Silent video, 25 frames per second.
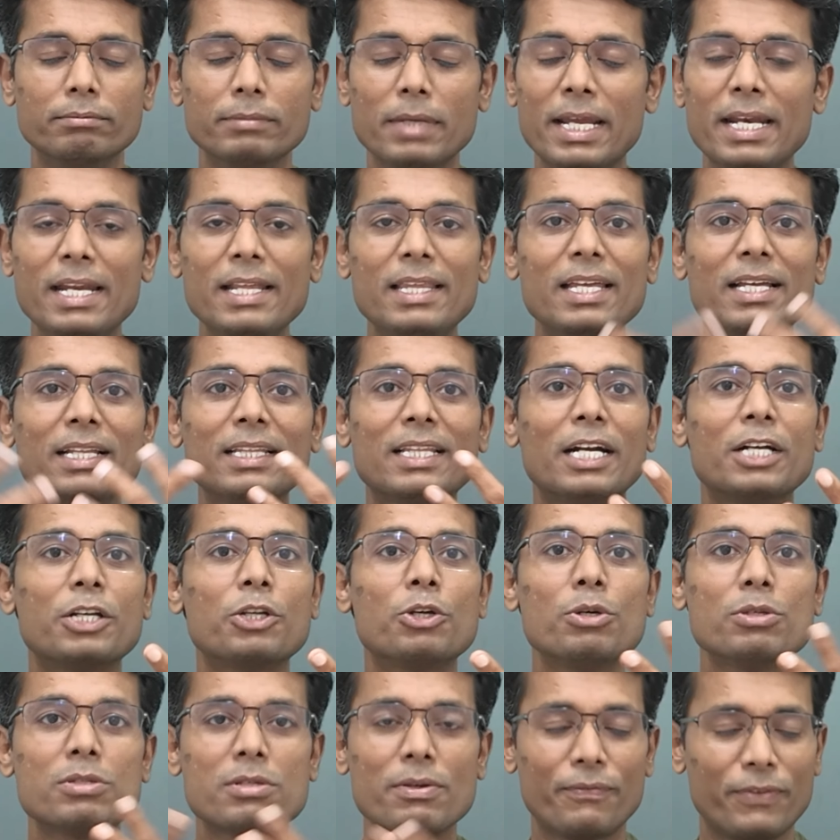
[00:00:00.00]
anything that
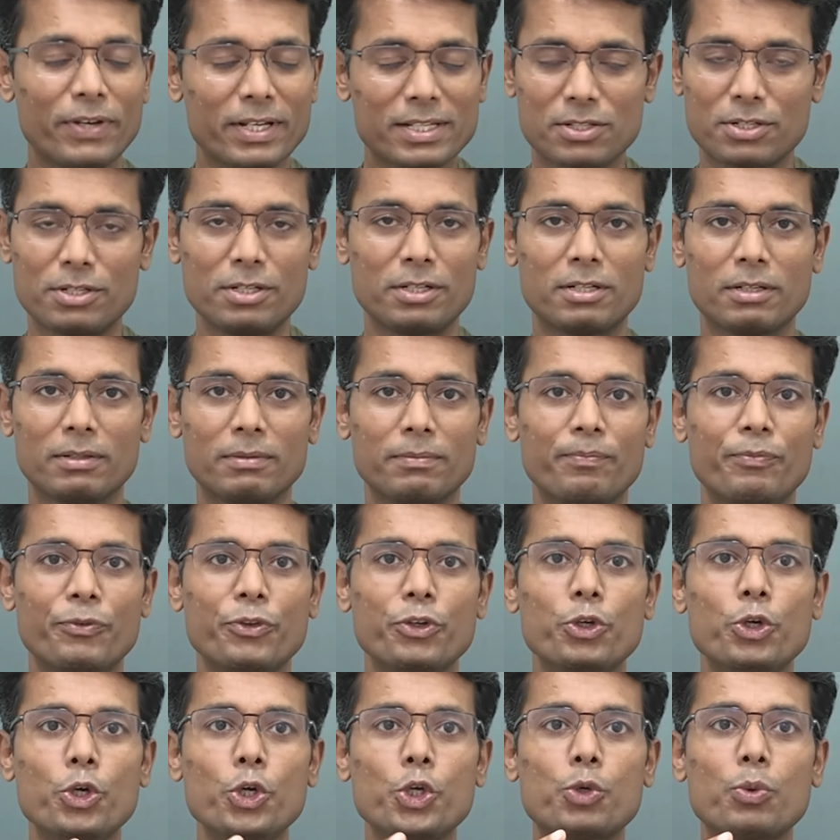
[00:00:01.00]
gives a fixed return.
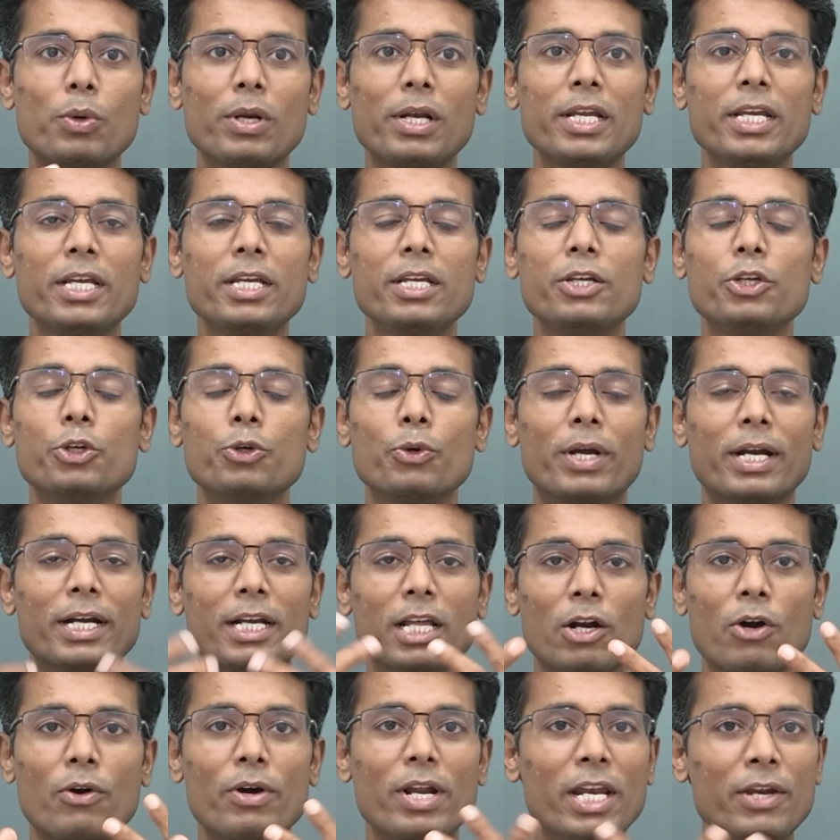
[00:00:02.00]
Usually you
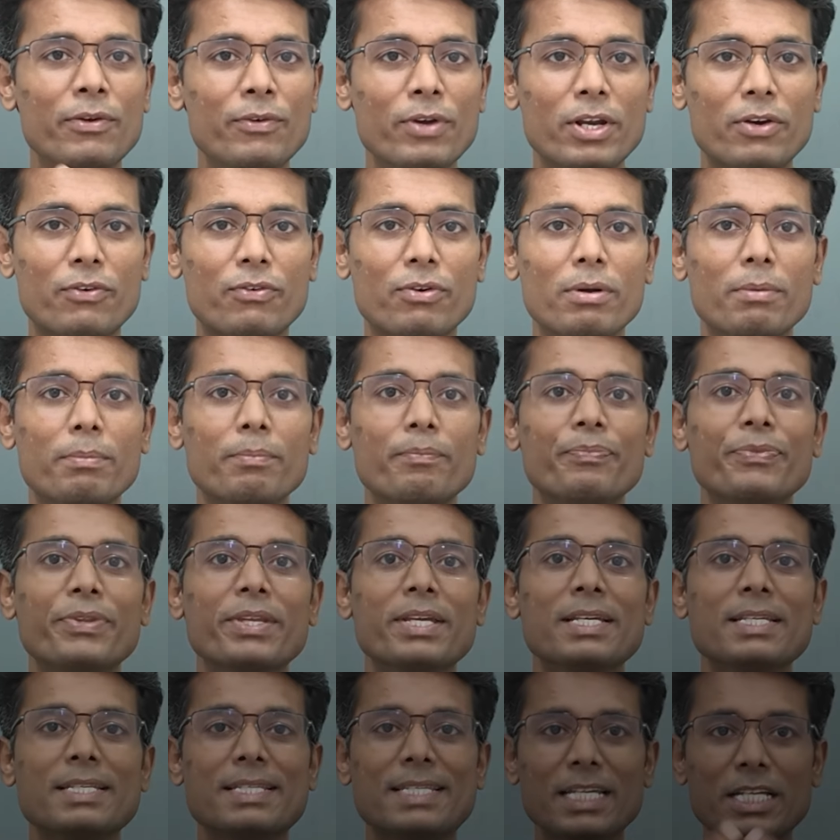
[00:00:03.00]
get around anywhere from
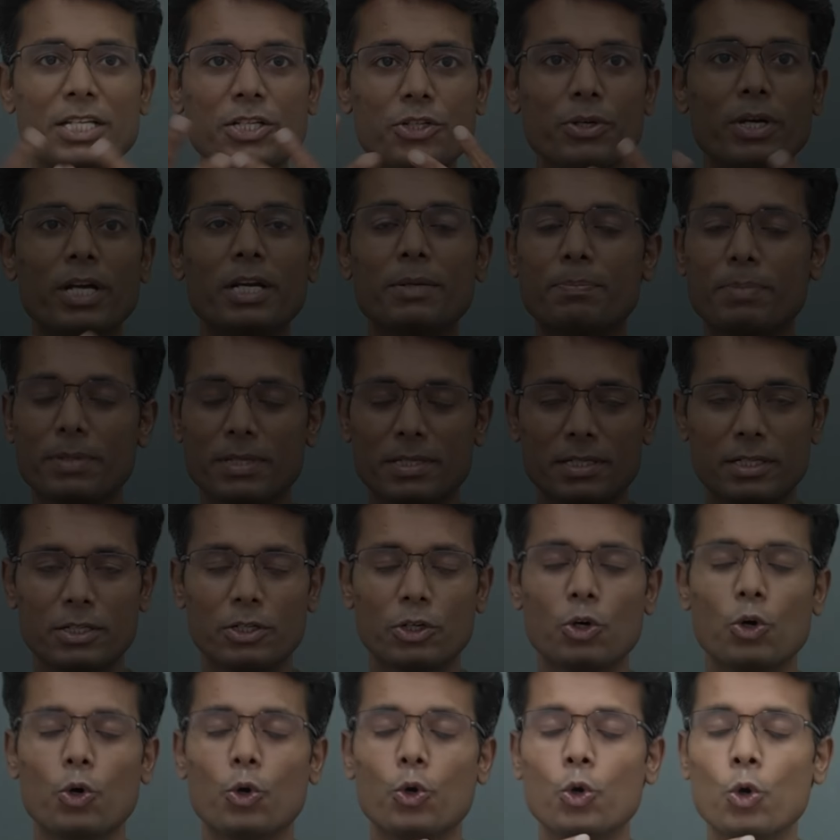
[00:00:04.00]
6 to
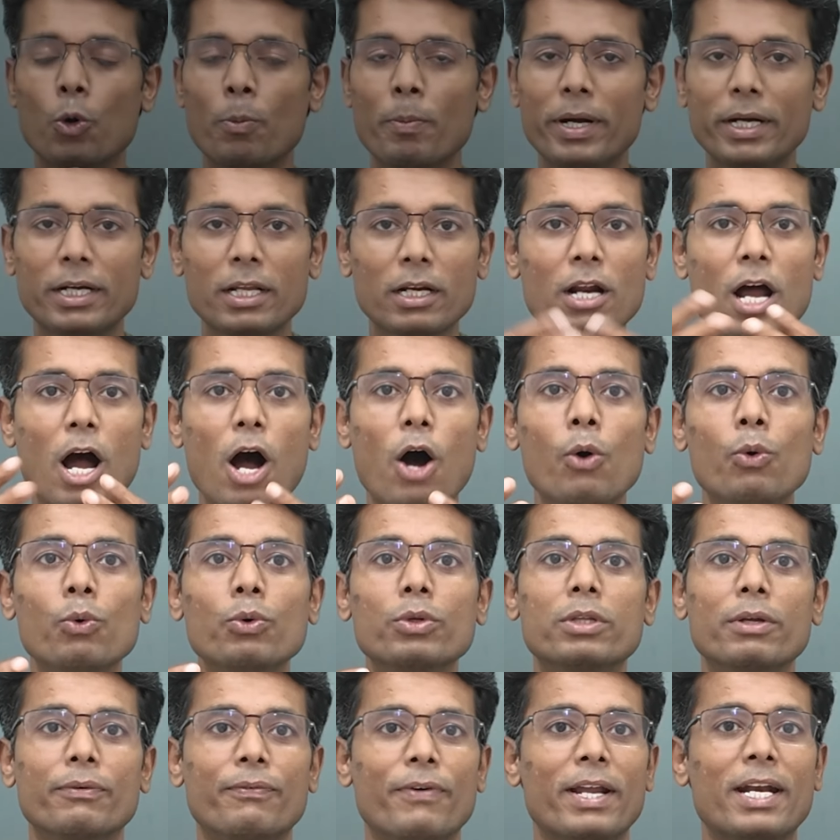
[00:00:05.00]
8%, no matter
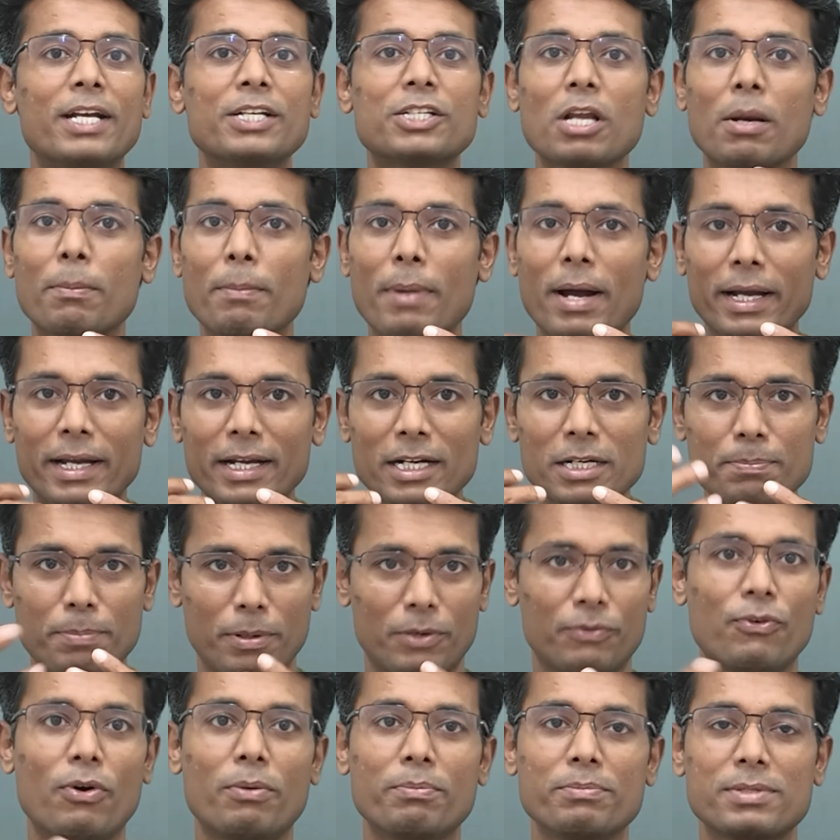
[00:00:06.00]
how the financial market
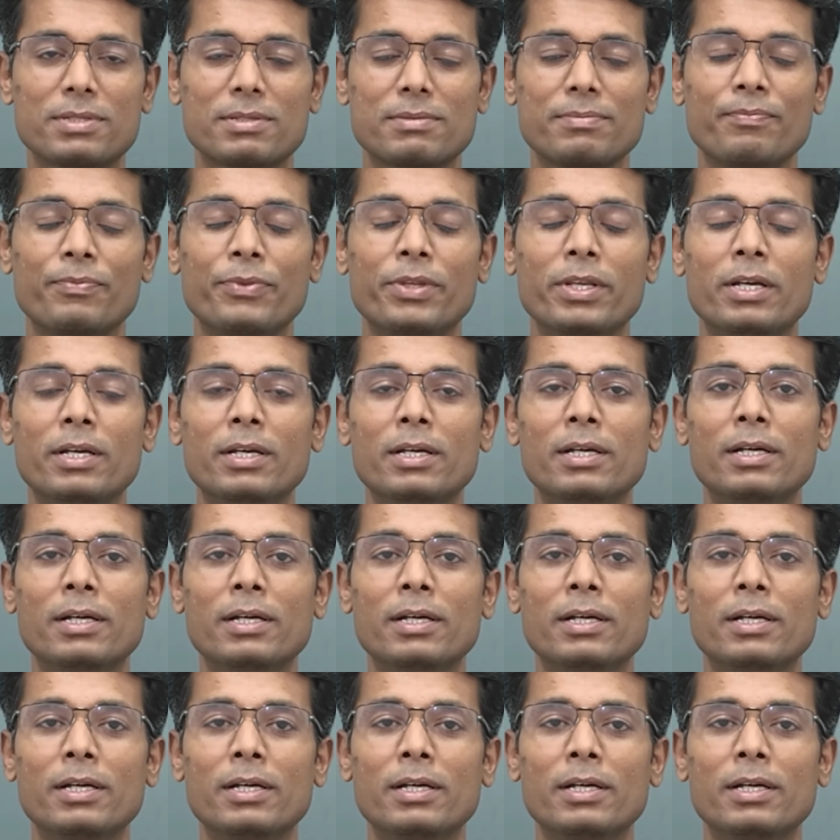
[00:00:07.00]
performs.